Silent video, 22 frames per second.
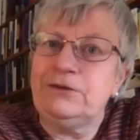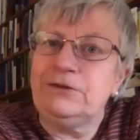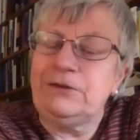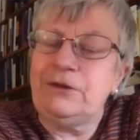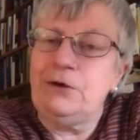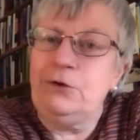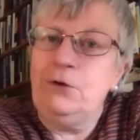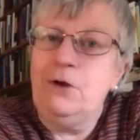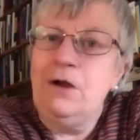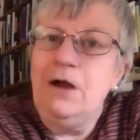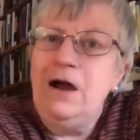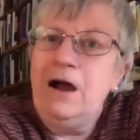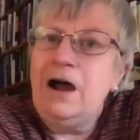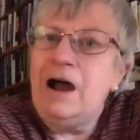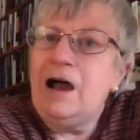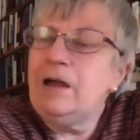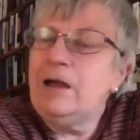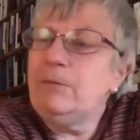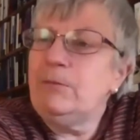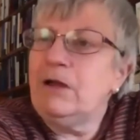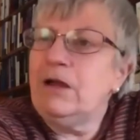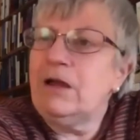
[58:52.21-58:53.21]
So
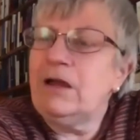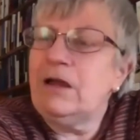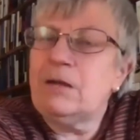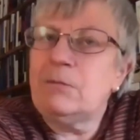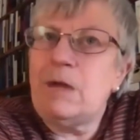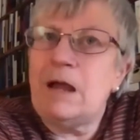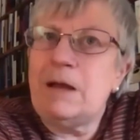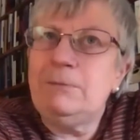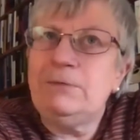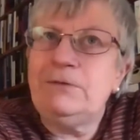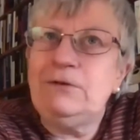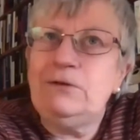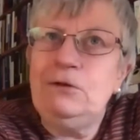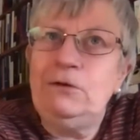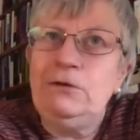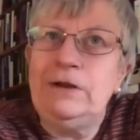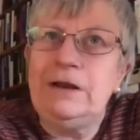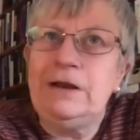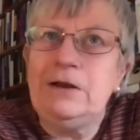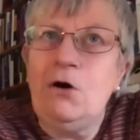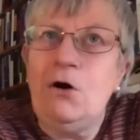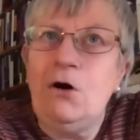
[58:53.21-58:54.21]
I'm
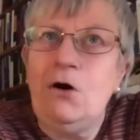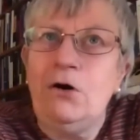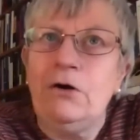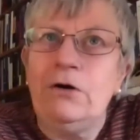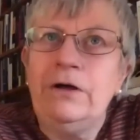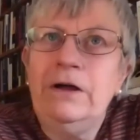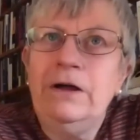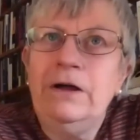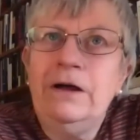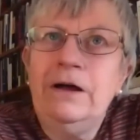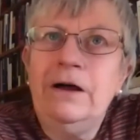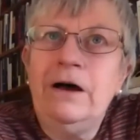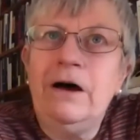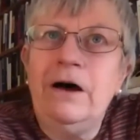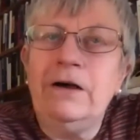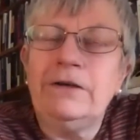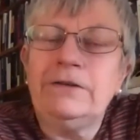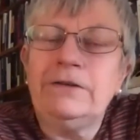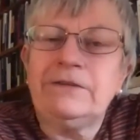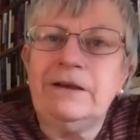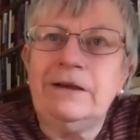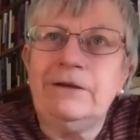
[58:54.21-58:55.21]
absolutely not
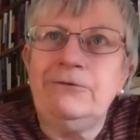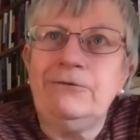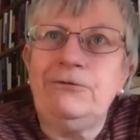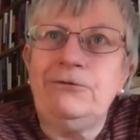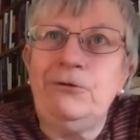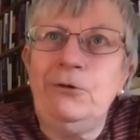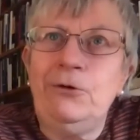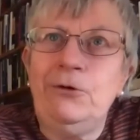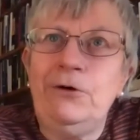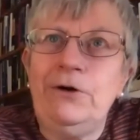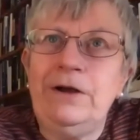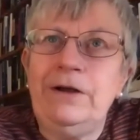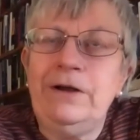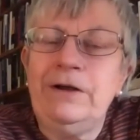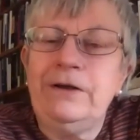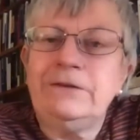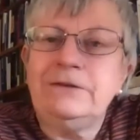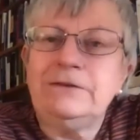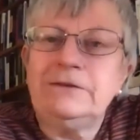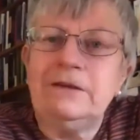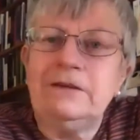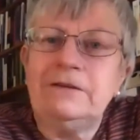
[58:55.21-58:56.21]
asking for
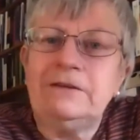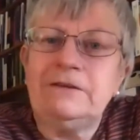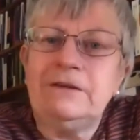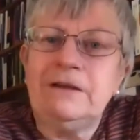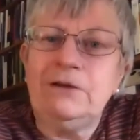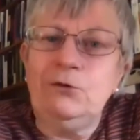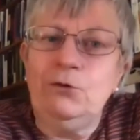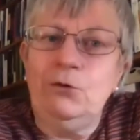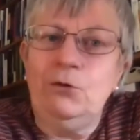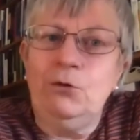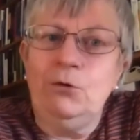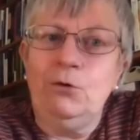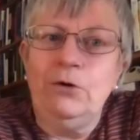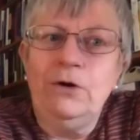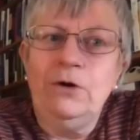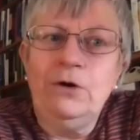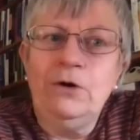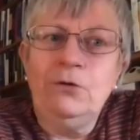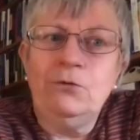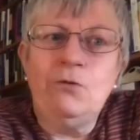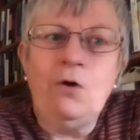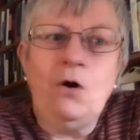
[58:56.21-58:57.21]
a single
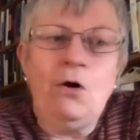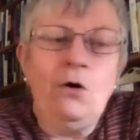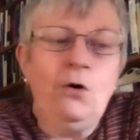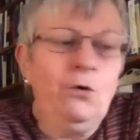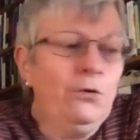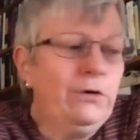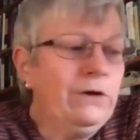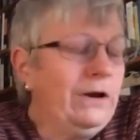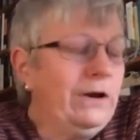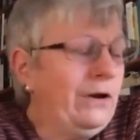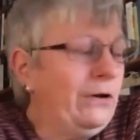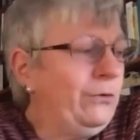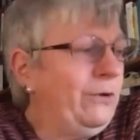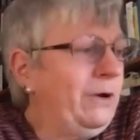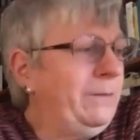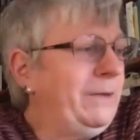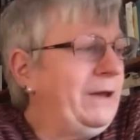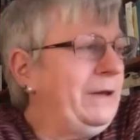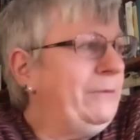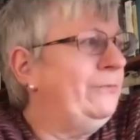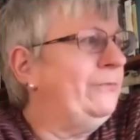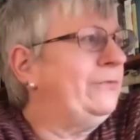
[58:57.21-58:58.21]
role. You know, I
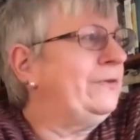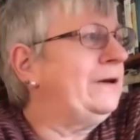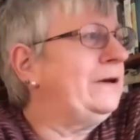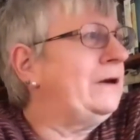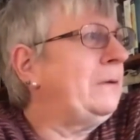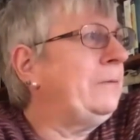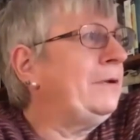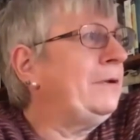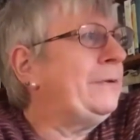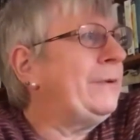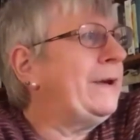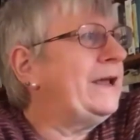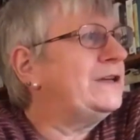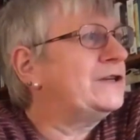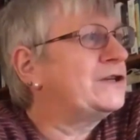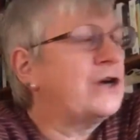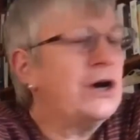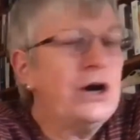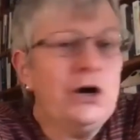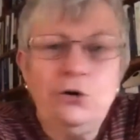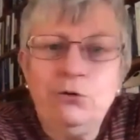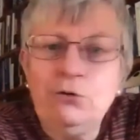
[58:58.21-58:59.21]
mean, the
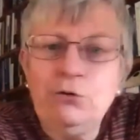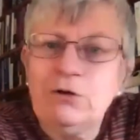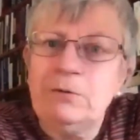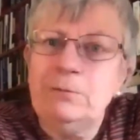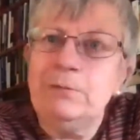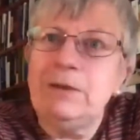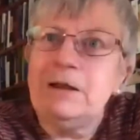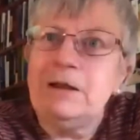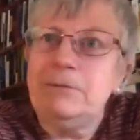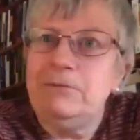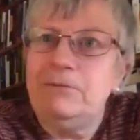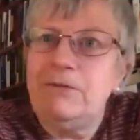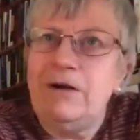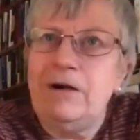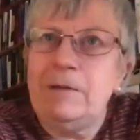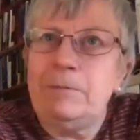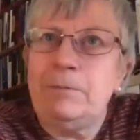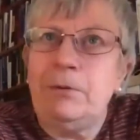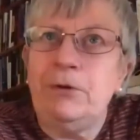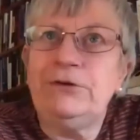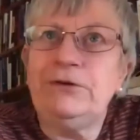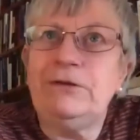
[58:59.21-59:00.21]
WHO can be very
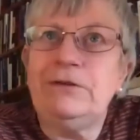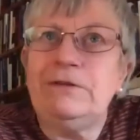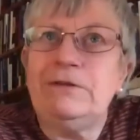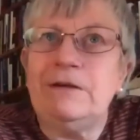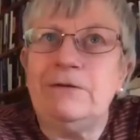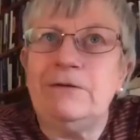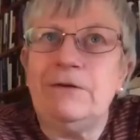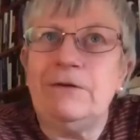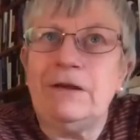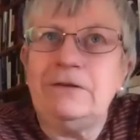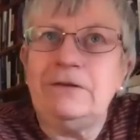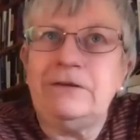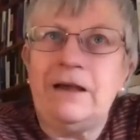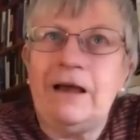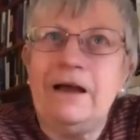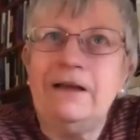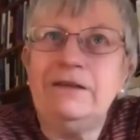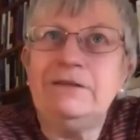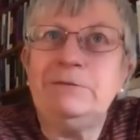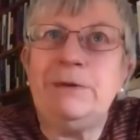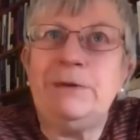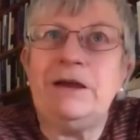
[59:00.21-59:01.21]
positive, as it
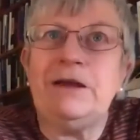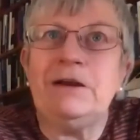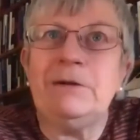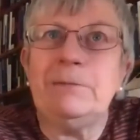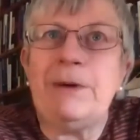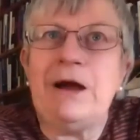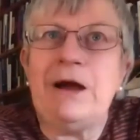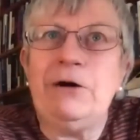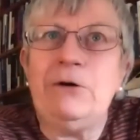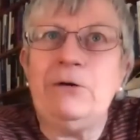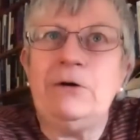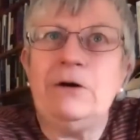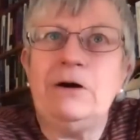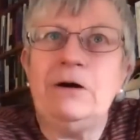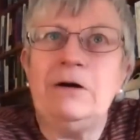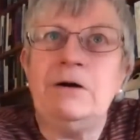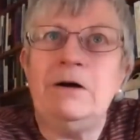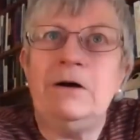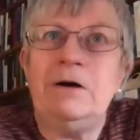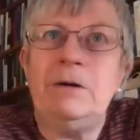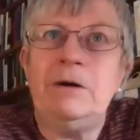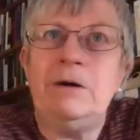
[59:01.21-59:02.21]
has been,
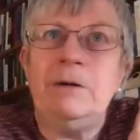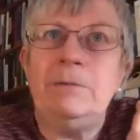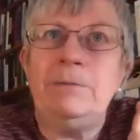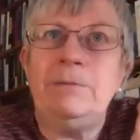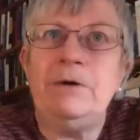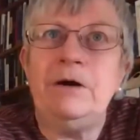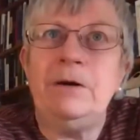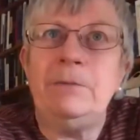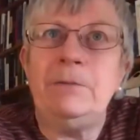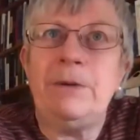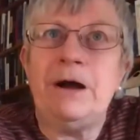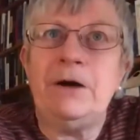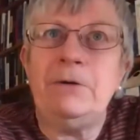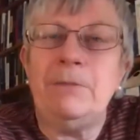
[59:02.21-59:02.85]
about